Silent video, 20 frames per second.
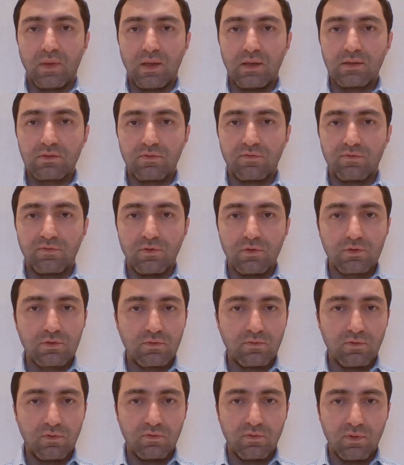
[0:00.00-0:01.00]
As of 1st
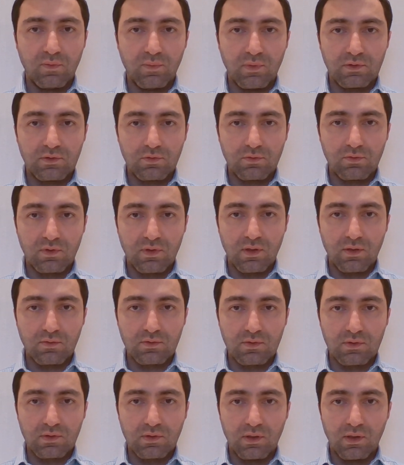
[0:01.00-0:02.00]
of November
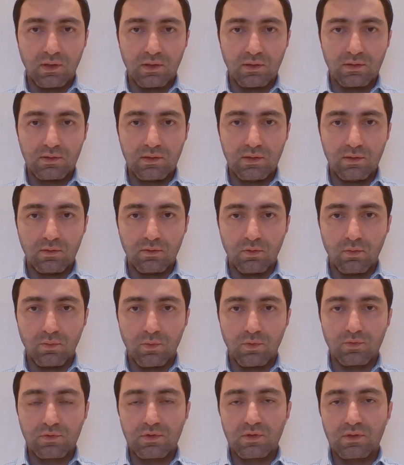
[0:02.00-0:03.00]
2019,
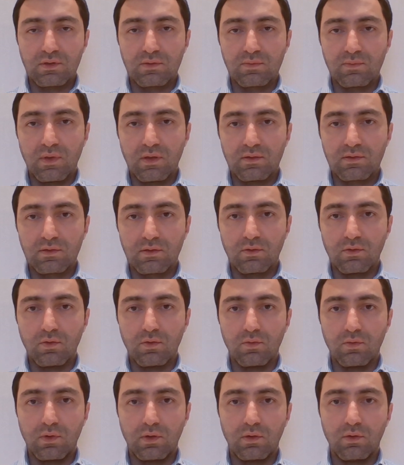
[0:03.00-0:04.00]
almost 6 months
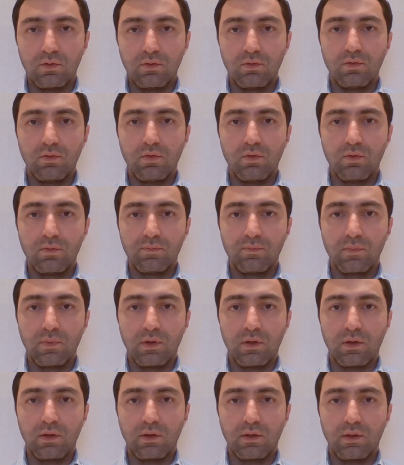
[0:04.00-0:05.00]
ago, a new law
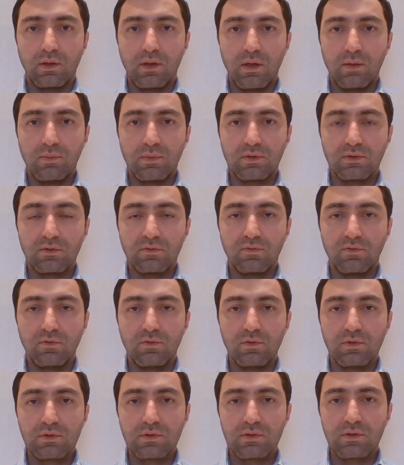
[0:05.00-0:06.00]
came into
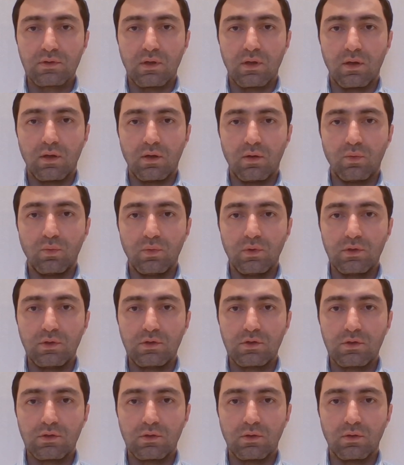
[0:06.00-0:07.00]
force
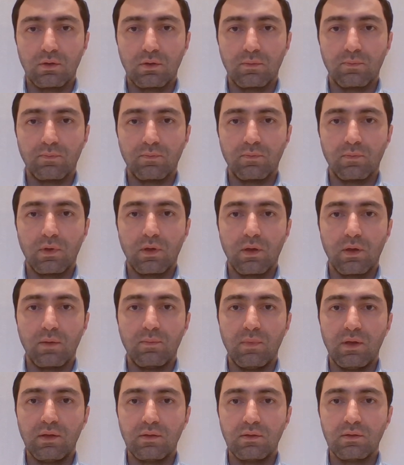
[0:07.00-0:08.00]
which
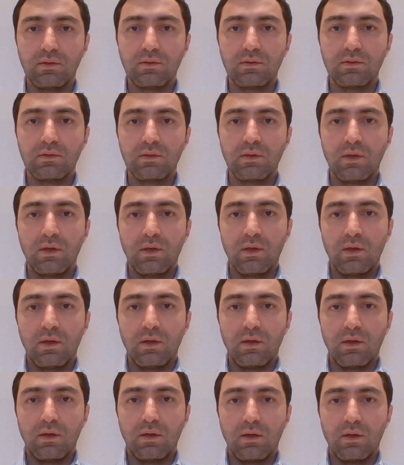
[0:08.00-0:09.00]
amended
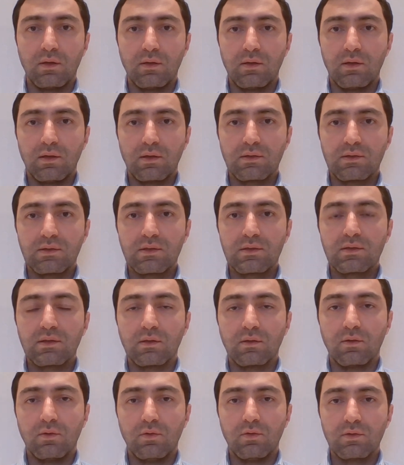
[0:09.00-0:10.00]
the
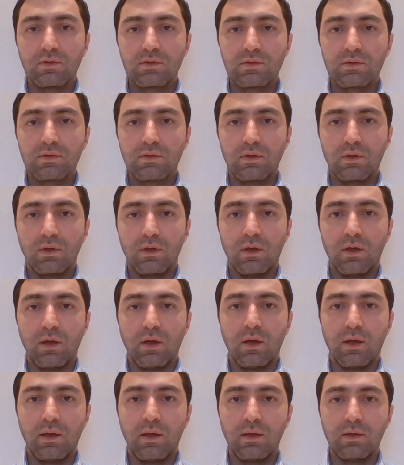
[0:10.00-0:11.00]
existing laws
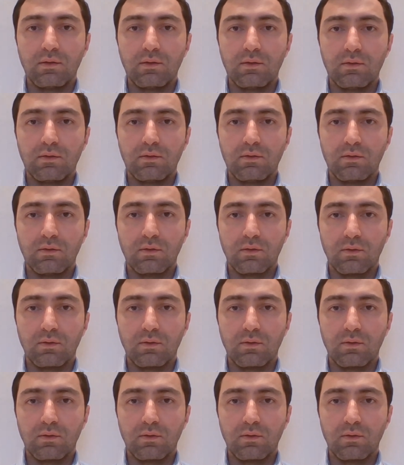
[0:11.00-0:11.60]
and